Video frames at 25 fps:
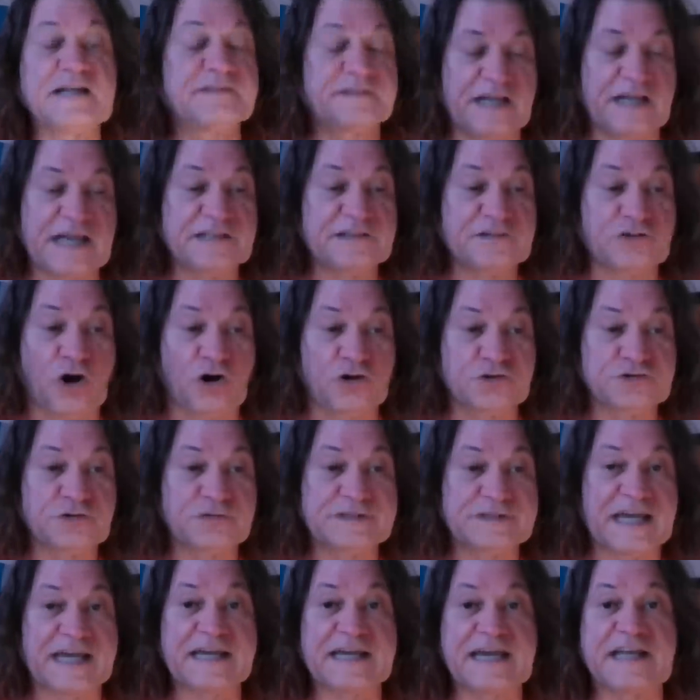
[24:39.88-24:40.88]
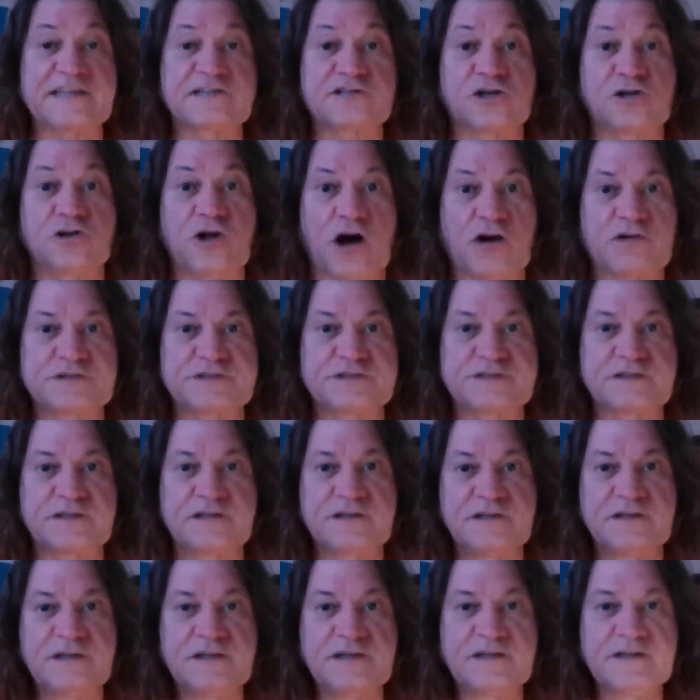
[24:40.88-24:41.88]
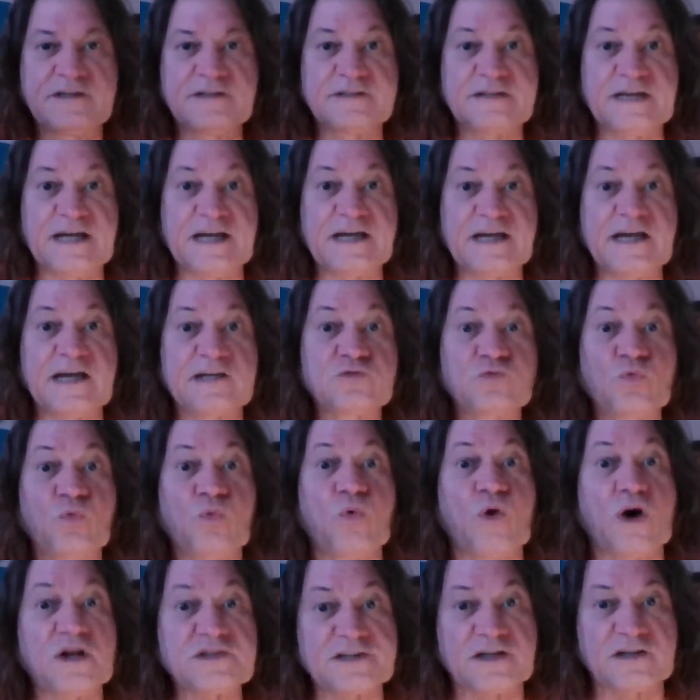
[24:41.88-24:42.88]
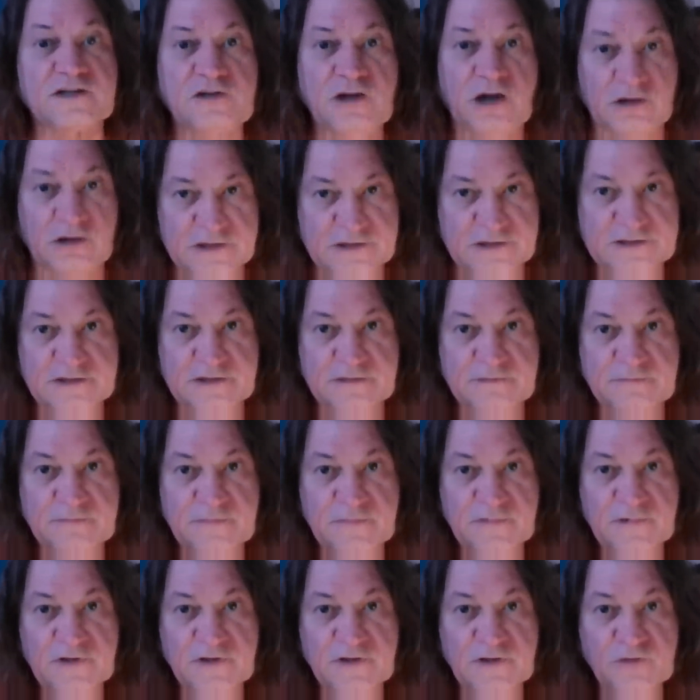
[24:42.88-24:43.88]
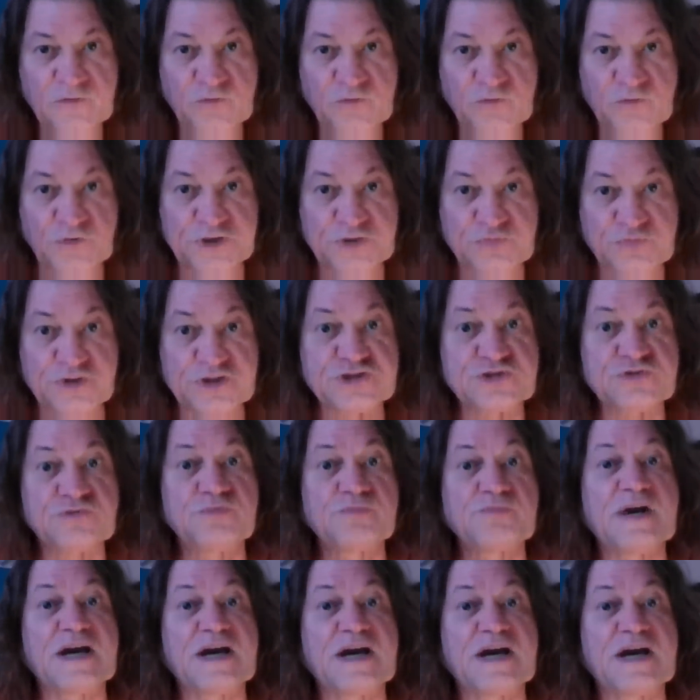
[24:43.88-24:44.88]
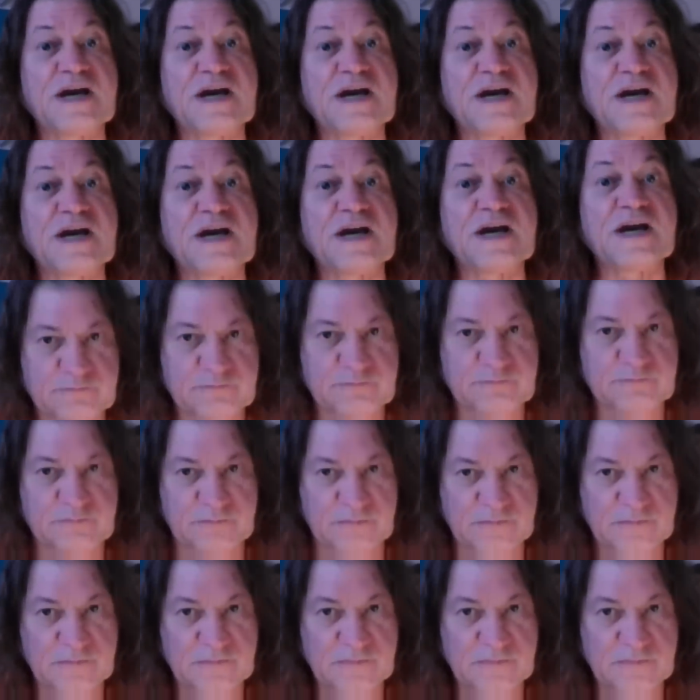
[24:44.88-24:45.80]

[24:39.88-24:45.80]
And also they had clocks. They had water clocks with which to measure the time.